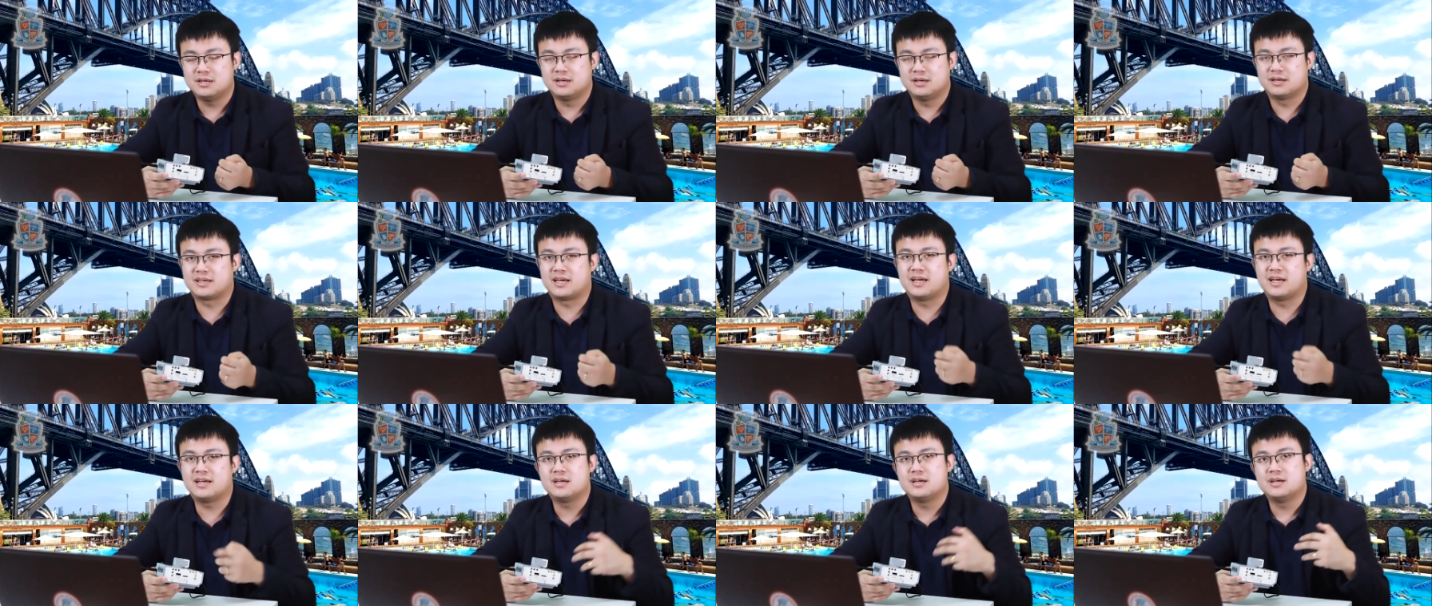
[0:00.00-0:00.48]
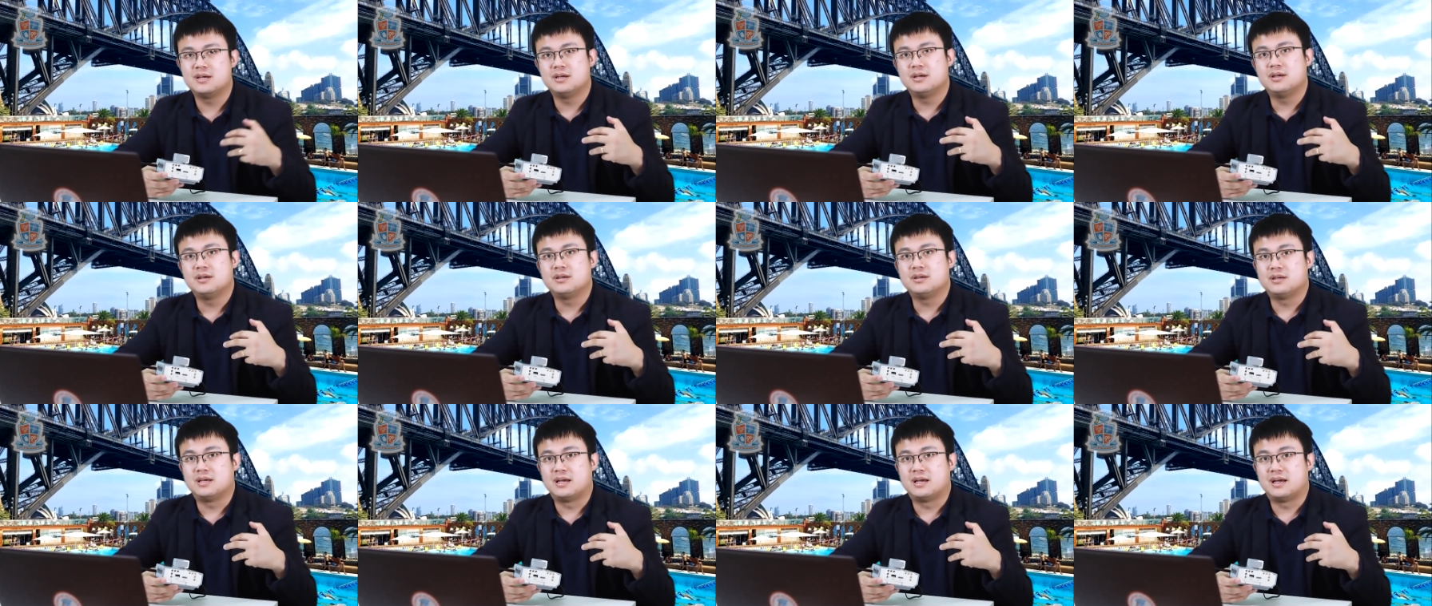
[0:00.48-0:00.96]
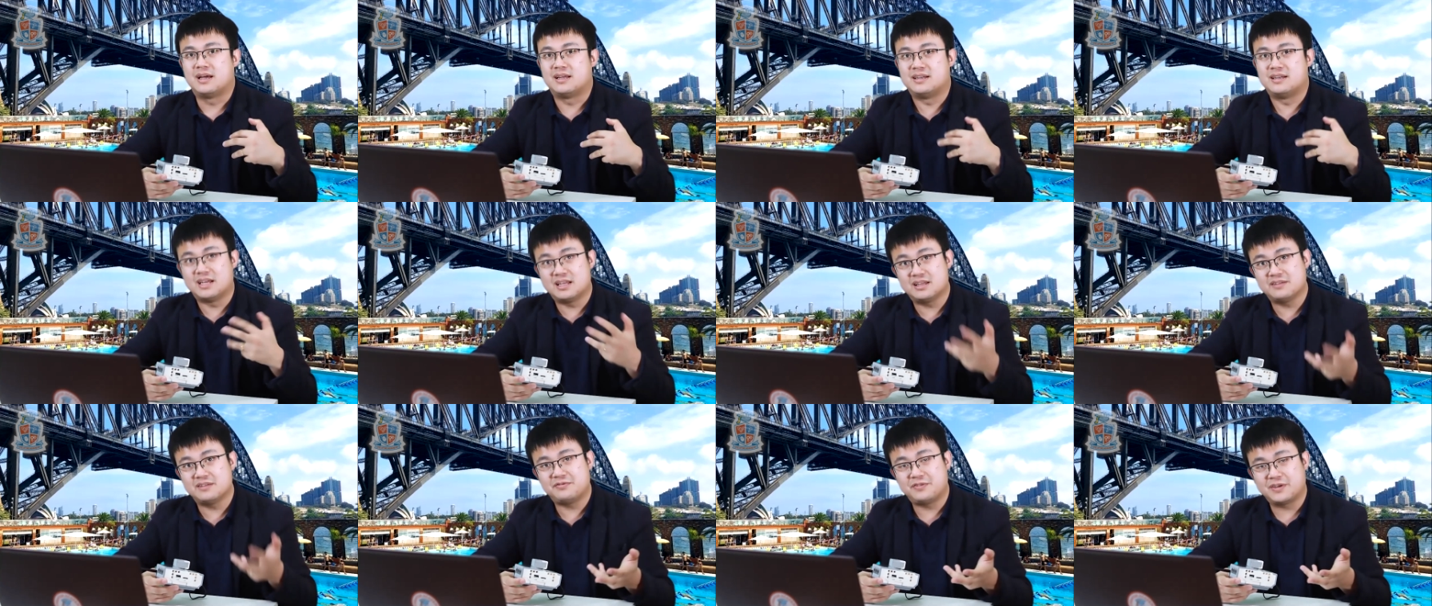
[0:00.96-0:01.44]
Okay?
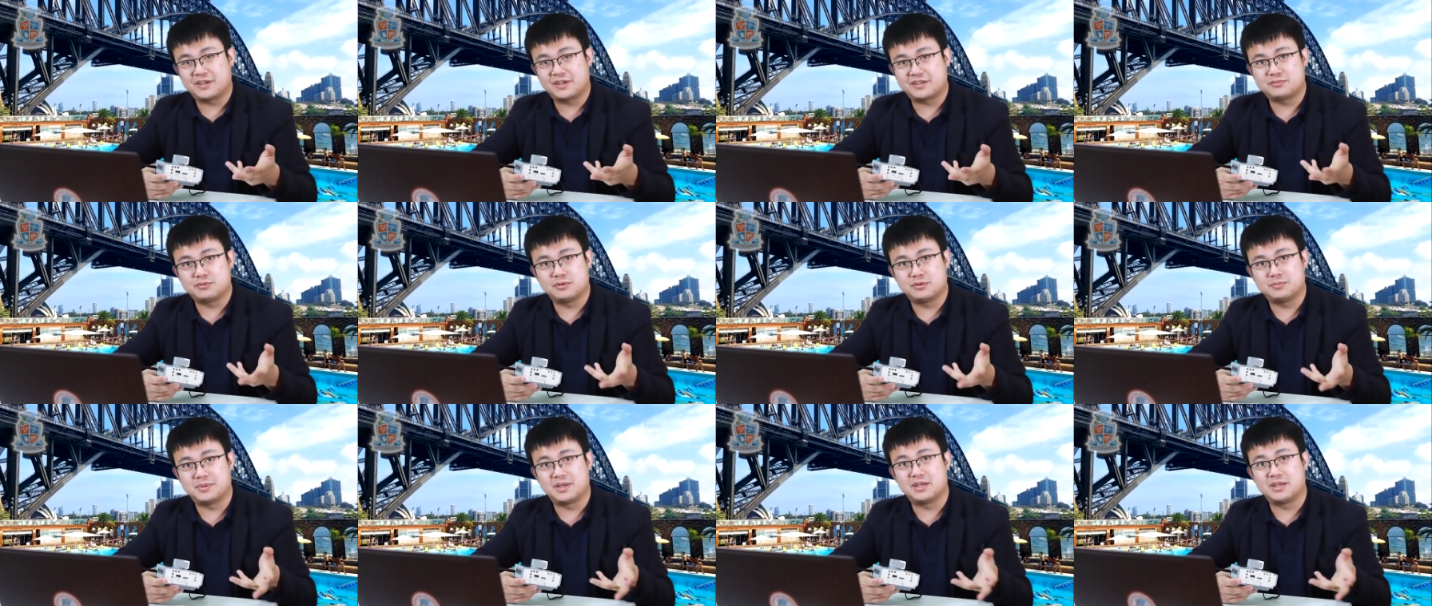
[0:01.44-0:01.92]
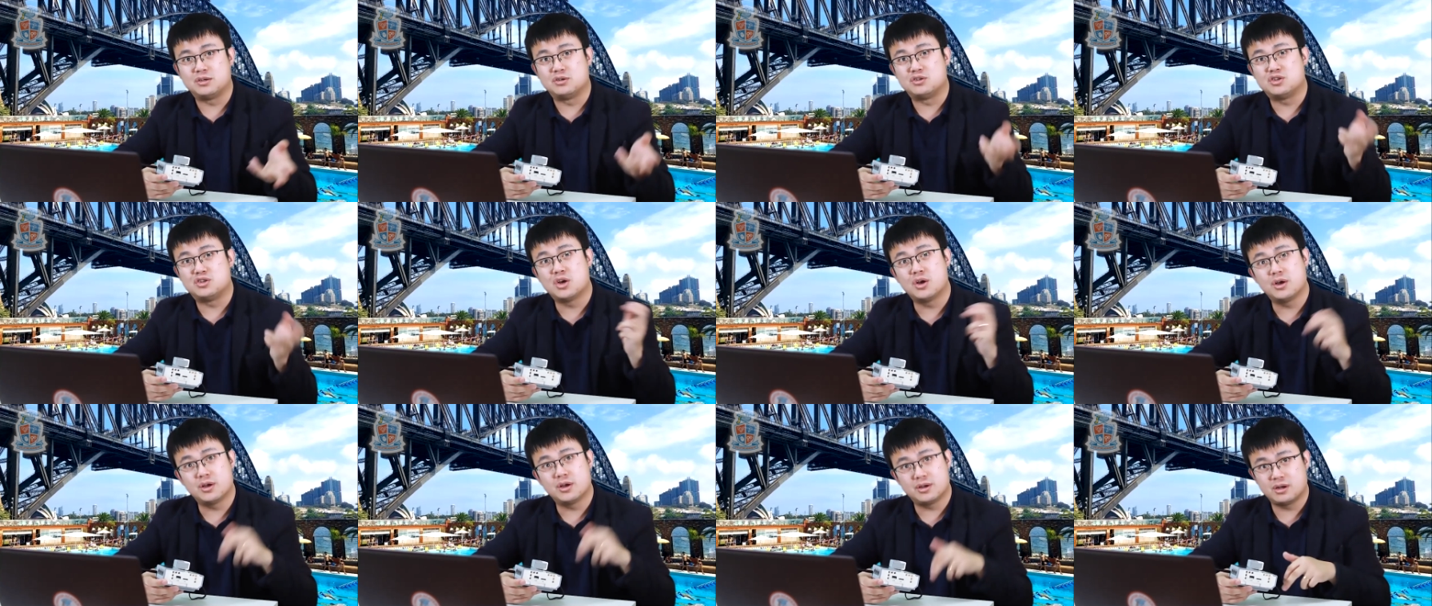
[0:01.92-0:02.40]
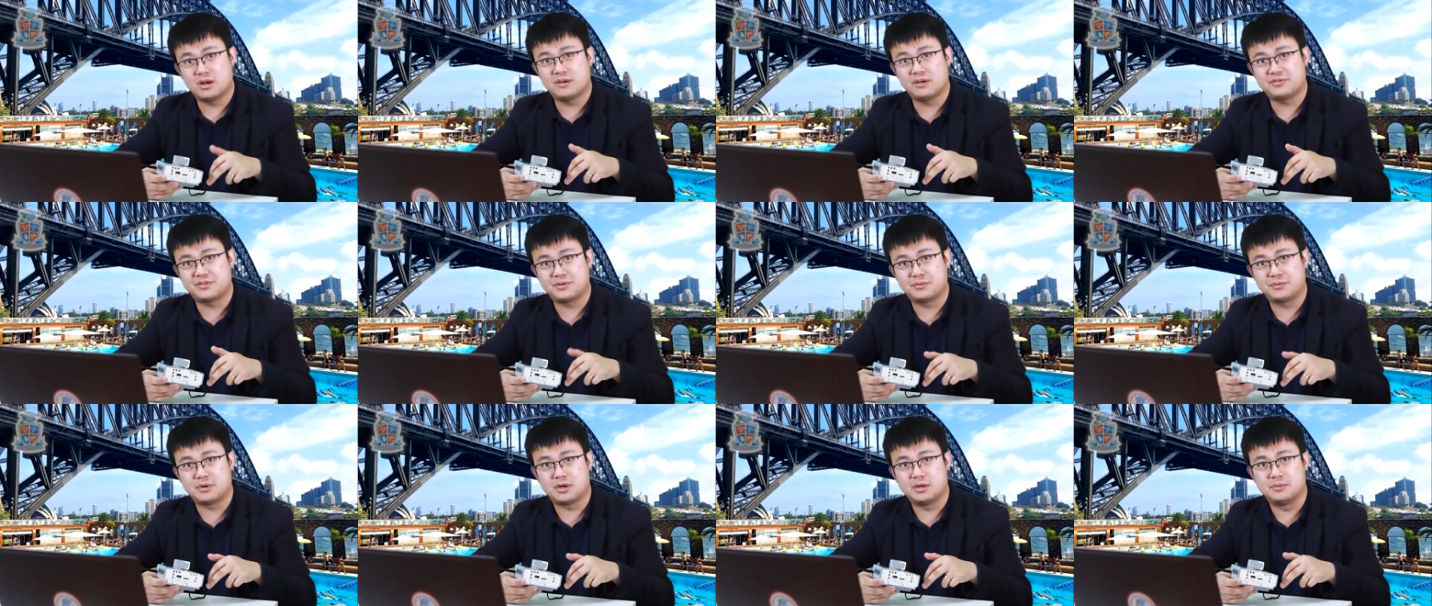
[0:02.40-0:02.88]
Another fix would be you turn off
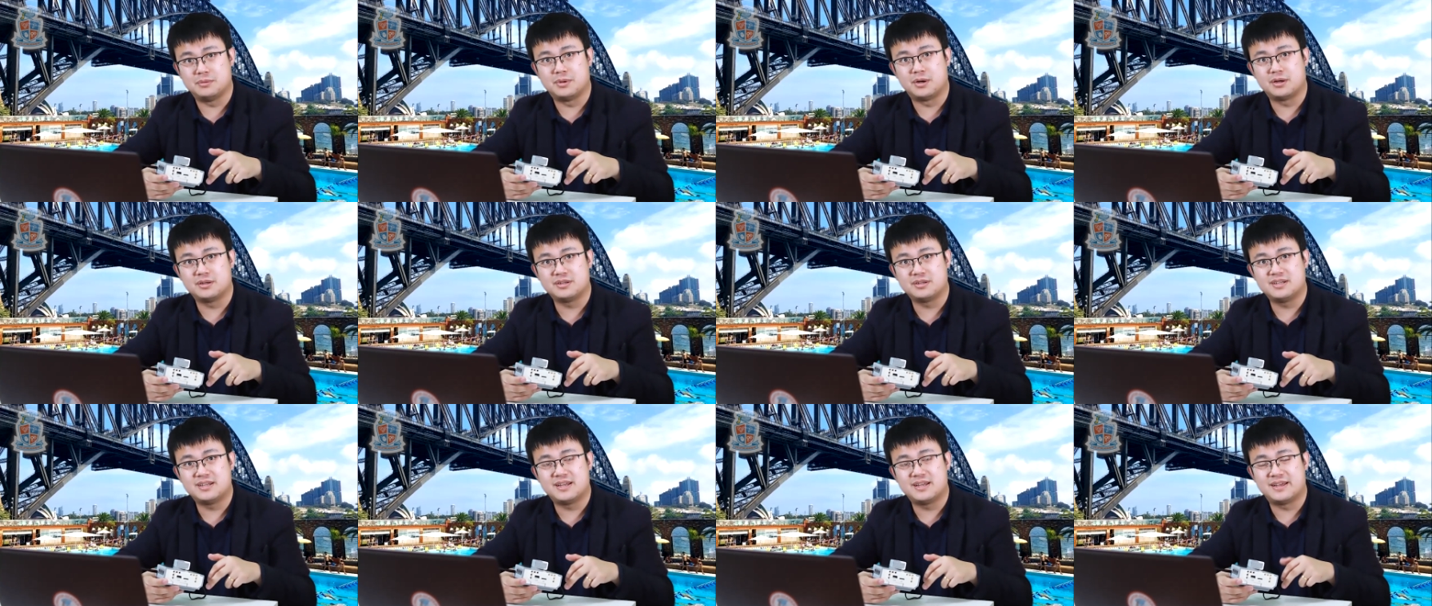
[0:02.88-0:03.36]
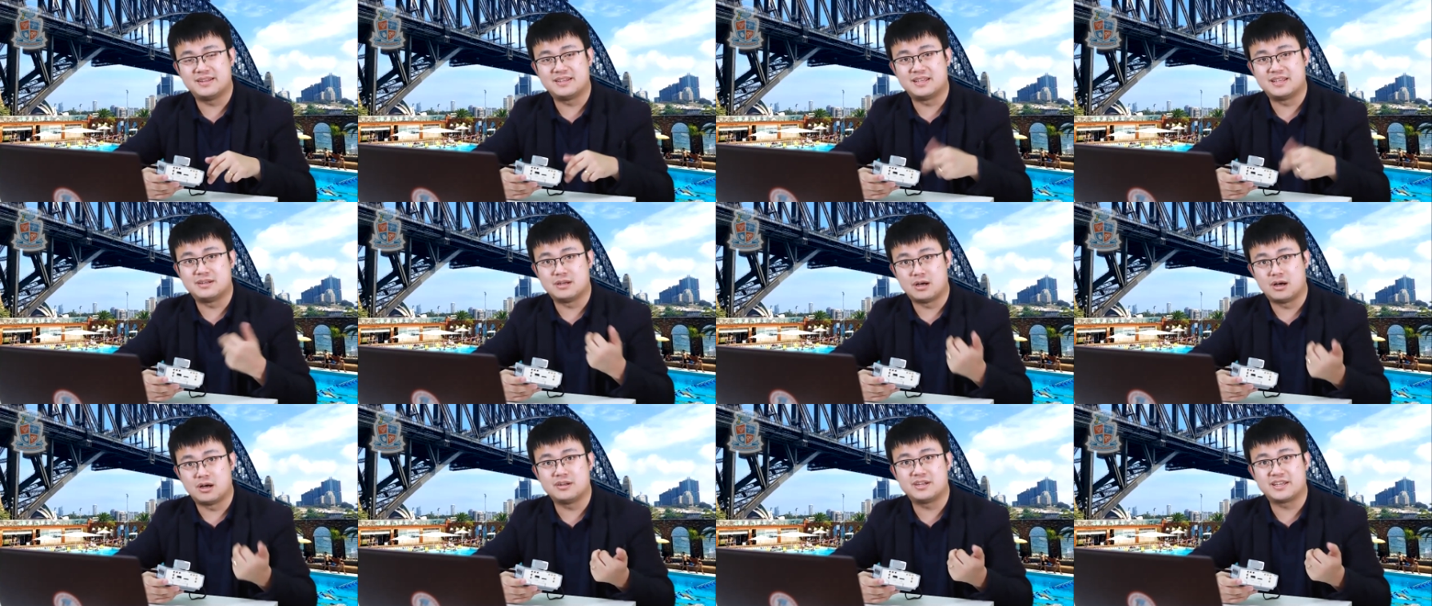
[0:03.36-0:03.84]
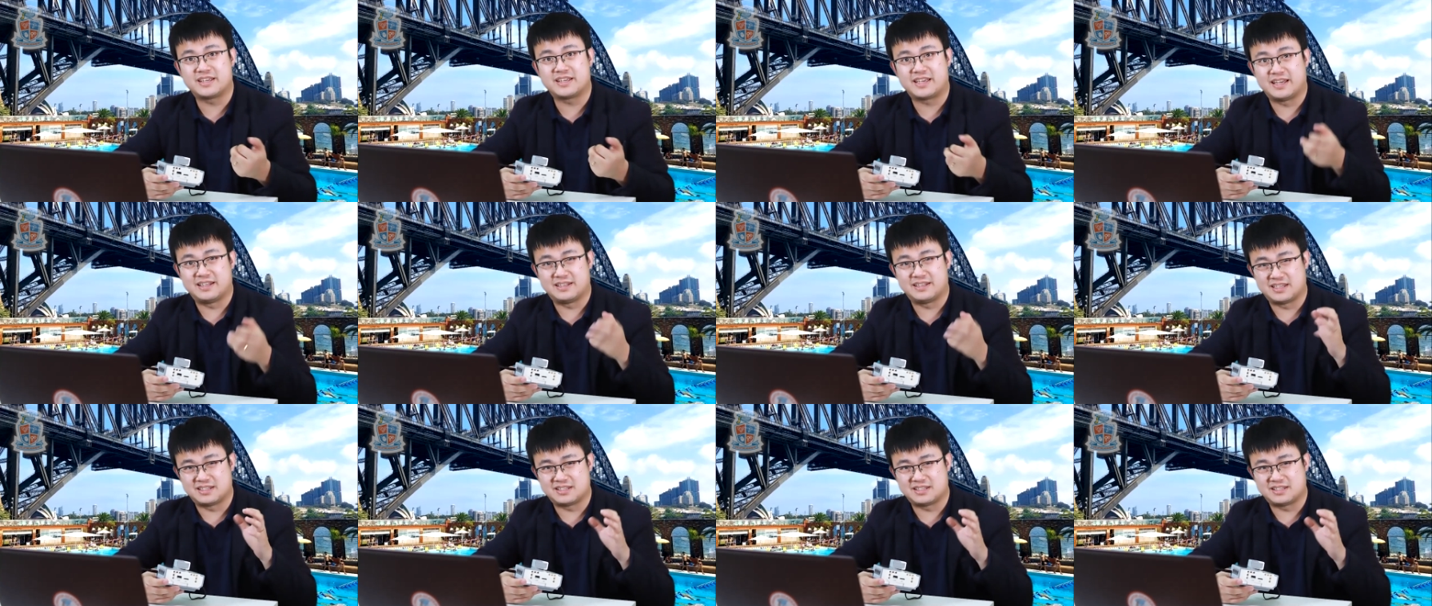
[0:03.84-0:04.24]
the robot and then on again,